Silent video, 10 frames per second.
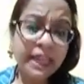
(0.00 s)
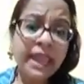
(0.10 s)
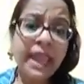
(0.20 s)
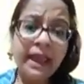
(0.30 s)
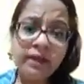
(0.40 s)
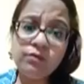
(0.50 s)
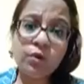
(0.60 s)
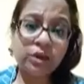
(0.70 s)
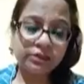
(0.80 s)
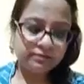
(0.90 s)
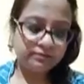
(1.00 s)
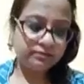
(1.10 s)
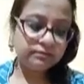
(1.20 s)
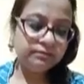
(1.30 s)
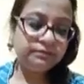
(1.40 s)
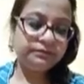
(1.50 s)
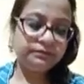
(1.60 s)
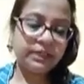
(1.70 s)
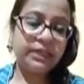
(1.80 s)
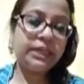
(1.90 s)
and what.
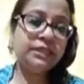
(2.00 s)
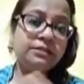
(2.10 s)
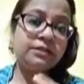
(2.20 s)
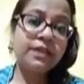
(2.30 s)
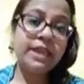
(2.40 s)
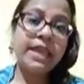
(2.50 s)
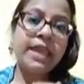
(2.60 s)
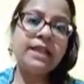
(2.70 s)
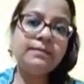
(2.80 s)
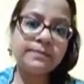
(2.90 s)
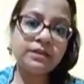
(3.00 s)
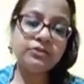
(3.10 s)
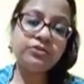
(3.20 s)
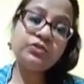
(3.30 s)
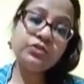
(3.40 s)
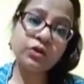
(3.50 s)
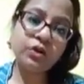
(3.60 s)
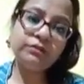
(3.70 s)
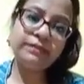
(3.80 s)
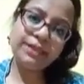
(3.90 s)
It helps us to
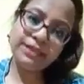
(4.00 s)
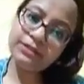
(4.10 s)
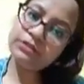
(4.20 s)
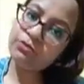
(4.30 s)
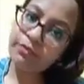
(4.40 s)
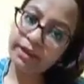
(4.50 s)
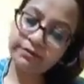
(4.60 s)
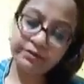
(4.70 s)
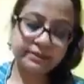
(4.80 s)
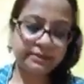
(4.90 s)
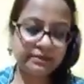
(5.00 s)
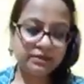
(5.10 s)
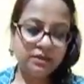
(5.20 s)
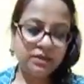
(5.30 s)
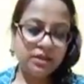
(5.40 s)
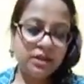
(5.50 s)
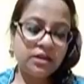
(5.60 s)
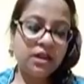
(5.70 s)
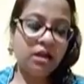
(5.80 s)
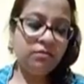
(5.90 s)
solve these queries.
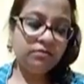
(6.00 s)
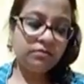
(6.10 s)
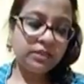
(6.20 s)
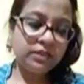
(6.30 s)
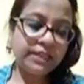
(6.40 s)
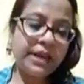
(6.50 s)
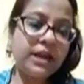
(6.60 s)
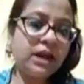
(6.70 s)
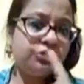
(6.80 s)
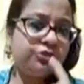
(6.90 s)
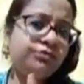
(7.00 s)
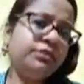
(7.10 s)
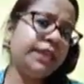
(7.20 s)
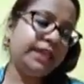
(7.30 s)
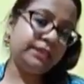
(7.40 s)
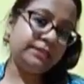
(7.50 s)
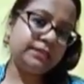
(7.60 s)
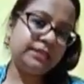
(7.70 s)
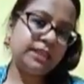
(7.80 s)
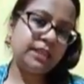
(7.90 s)
Now, there are two things
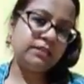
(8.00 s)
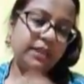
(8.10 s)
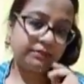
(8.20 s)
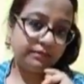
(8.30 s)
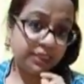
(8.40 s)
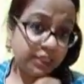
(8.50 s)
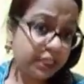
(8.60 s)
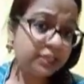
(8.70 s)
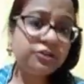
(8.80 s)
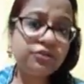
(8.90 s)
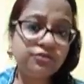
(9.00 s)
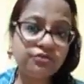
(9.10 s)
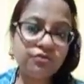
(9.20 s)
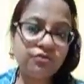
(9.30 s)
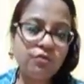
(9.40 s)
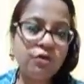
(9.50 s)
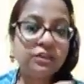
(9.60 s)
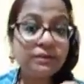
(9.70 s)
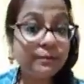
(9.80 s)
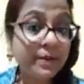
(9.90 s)
that we need to know what the
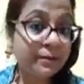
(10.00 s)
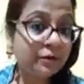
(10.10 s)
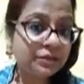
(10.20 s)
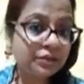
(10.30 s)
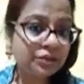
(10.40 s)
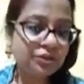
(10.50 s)
preposition